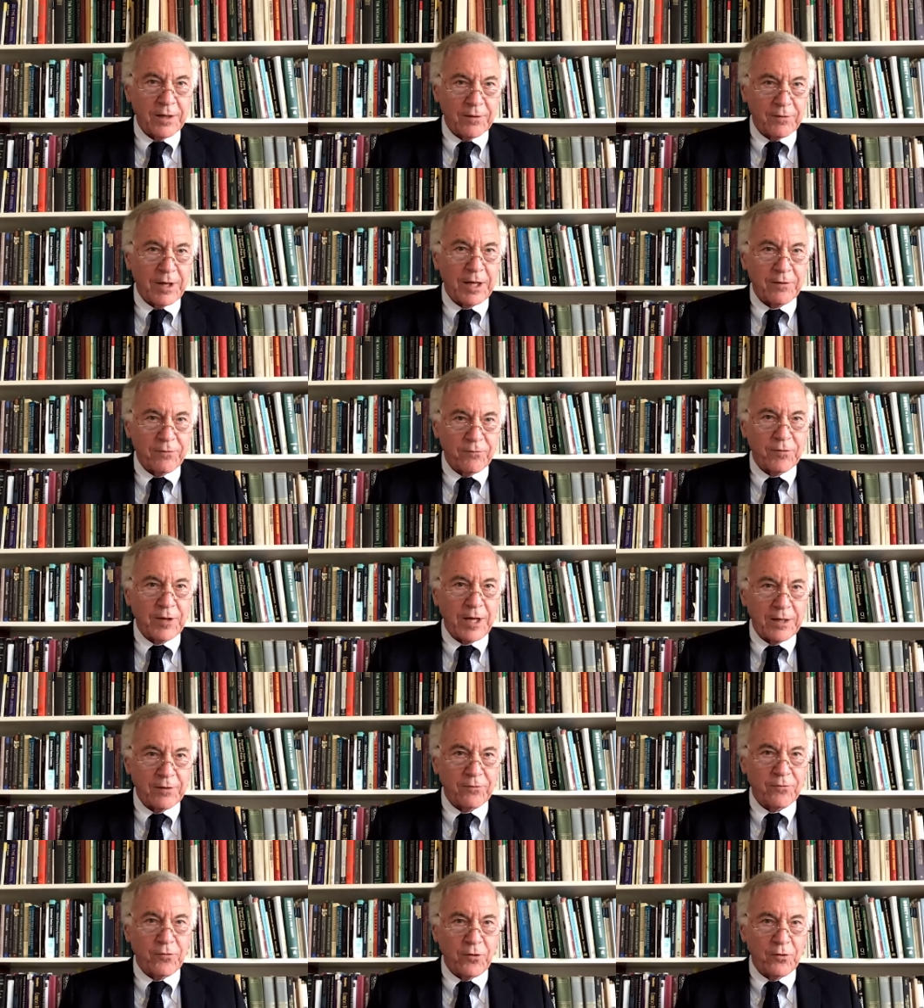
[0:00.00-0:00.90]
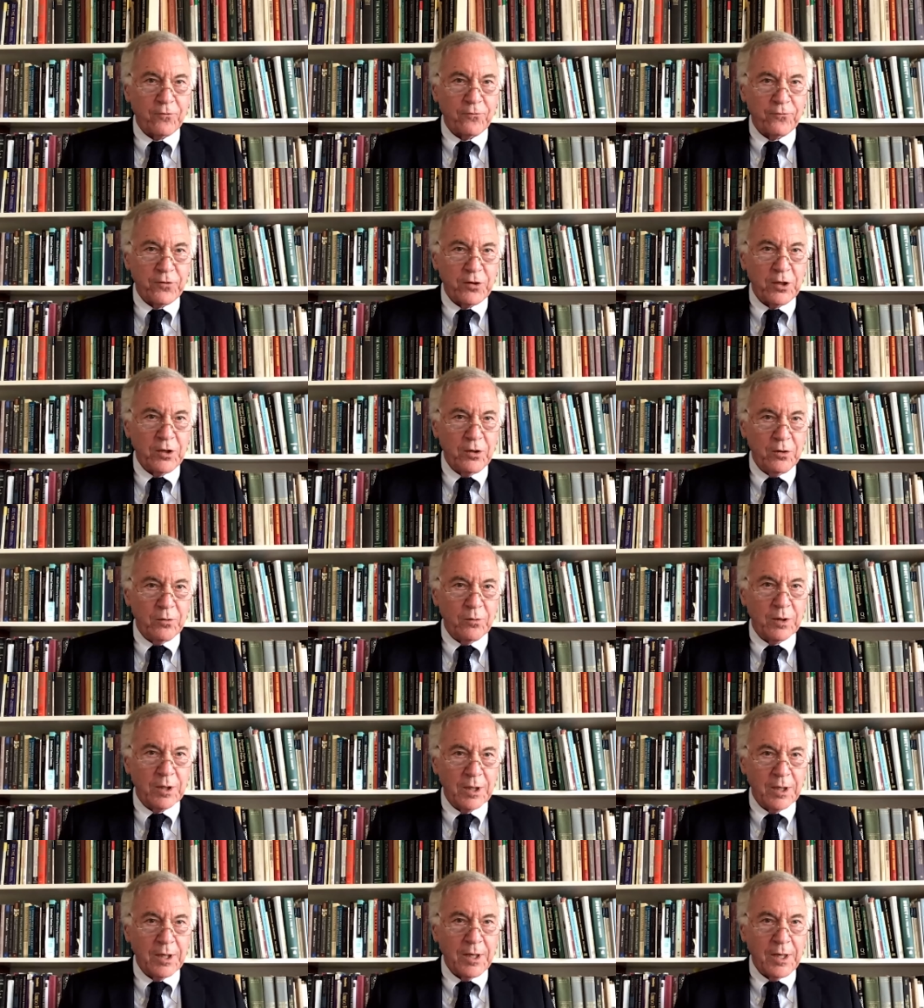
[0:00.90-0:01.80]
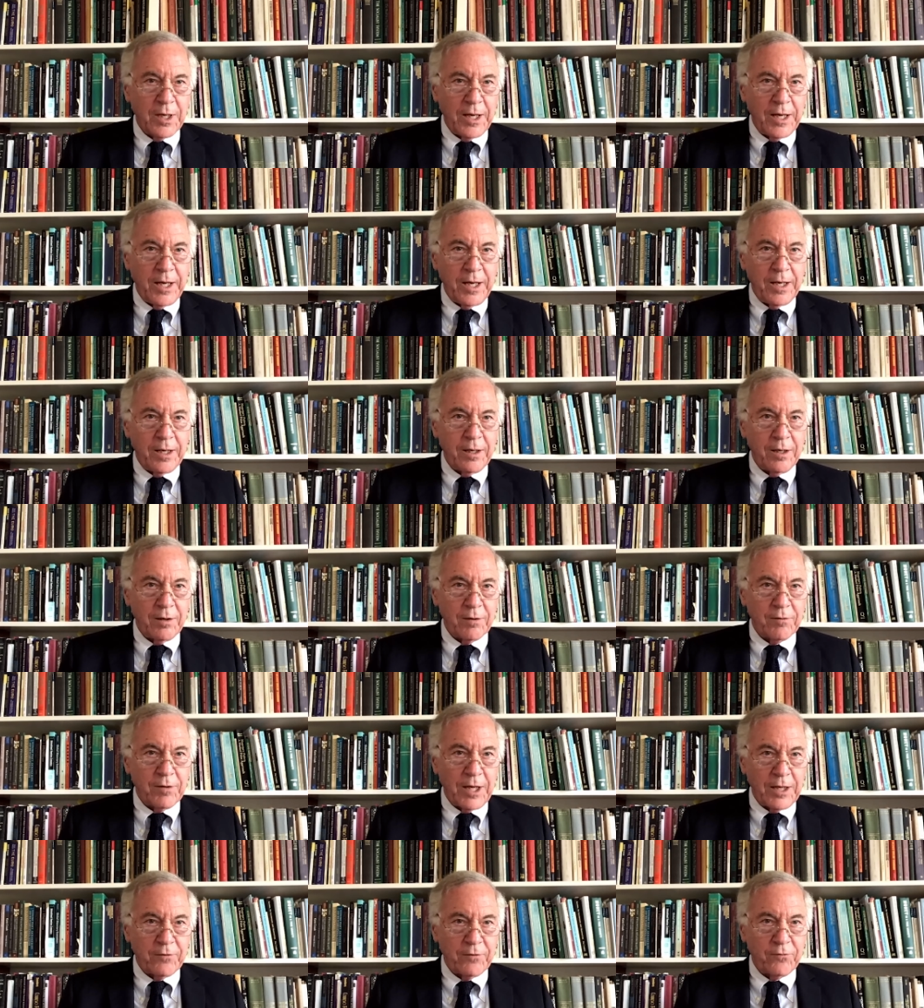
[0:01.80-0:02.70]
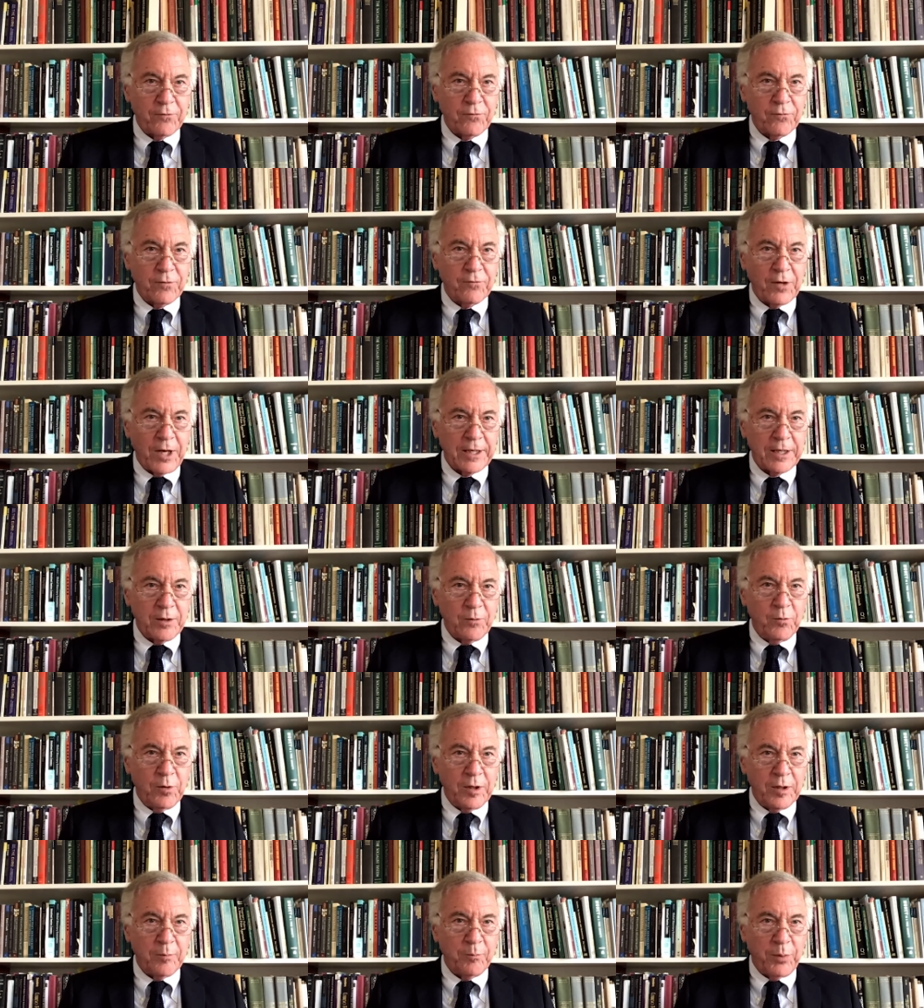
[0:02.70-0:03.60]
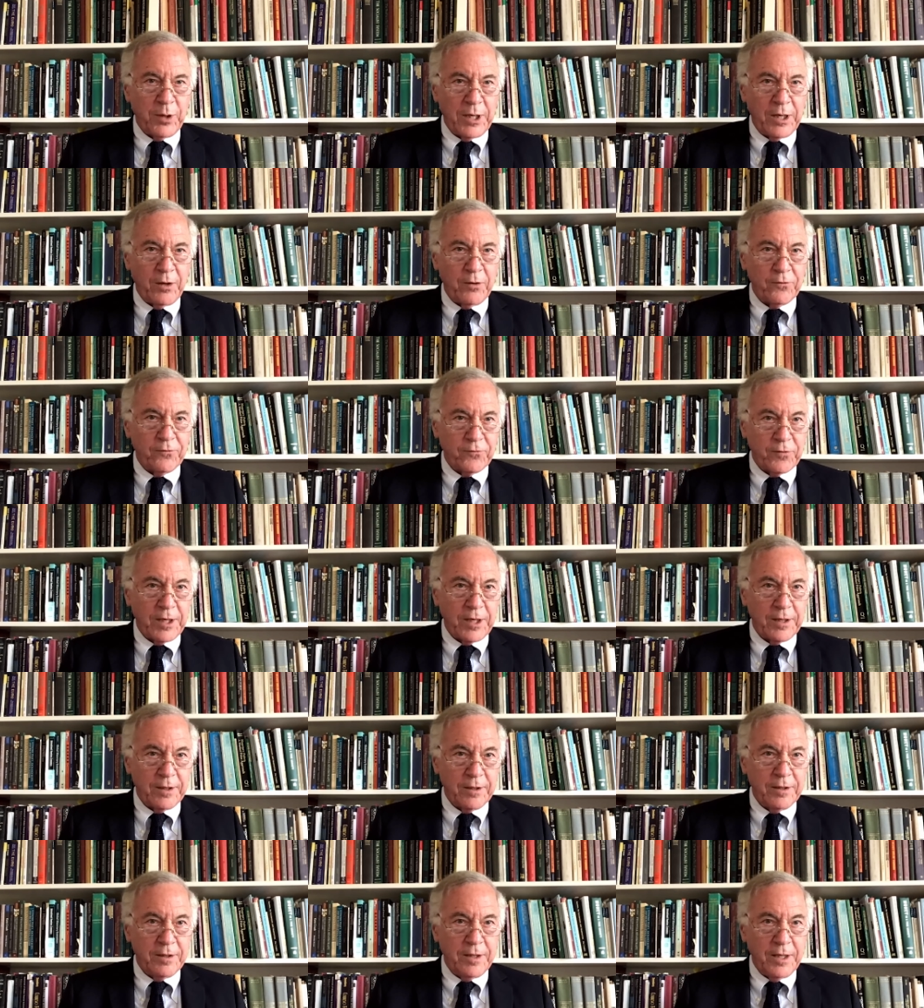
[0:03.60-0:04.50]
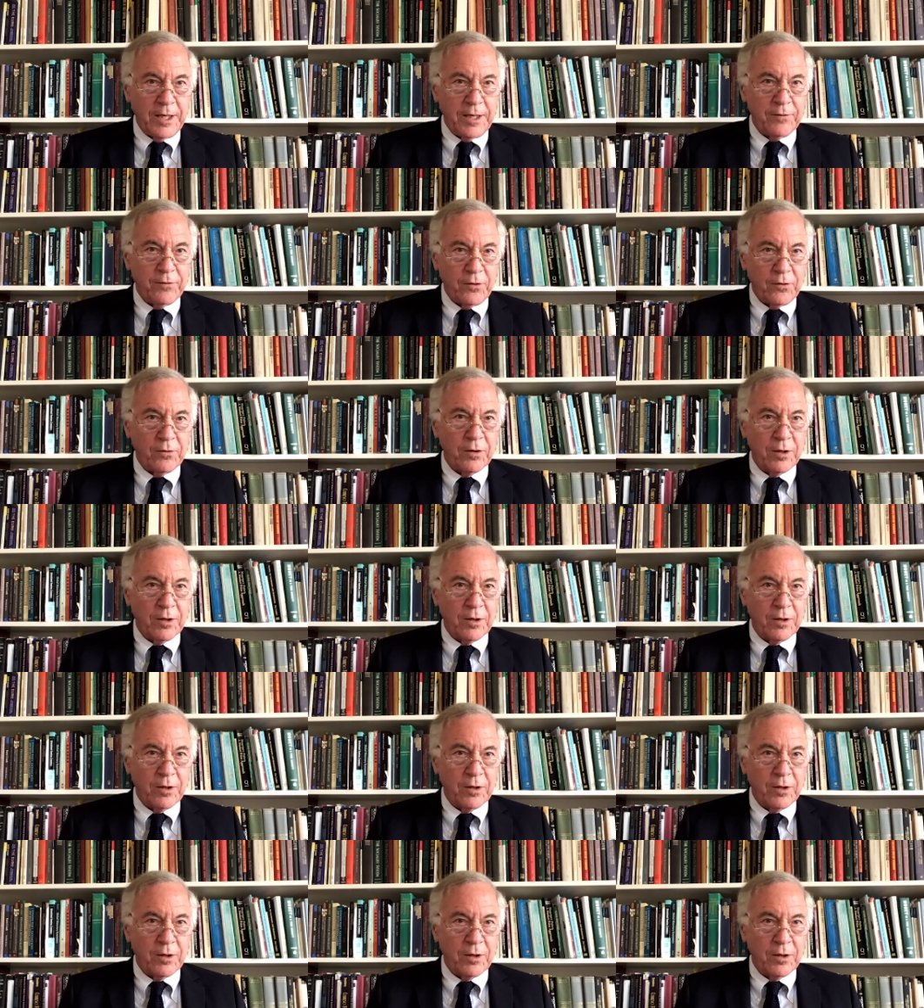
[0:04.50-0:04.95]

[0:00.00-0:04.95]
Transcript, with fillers: That's their view, and that's exactly what Powell said today.